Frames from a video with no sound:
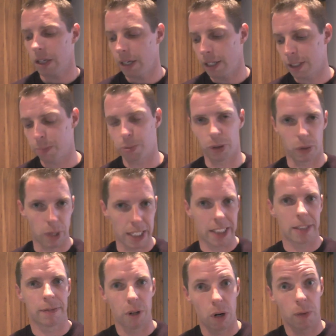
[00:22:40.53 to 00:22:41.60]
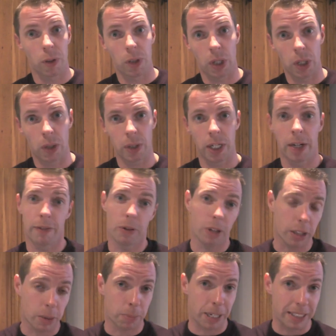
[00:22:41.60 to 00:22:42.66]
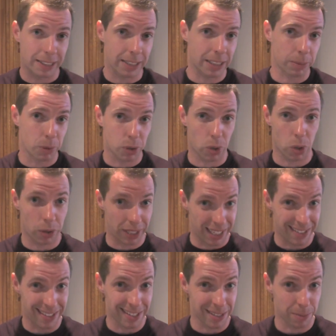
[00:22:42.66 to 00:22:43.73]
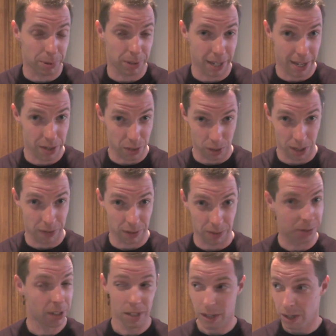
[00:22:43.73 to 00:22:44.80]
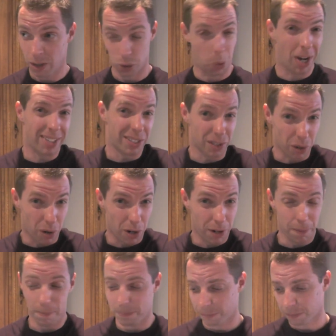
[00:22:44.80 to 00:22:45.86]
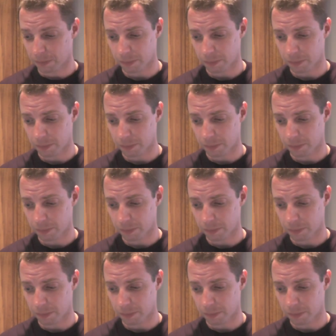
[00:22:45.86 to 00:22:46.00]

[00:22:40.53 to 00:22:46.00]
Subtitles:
It's progressive overload, and if you thought the base system was hard, the in-season plans are even twice as hard.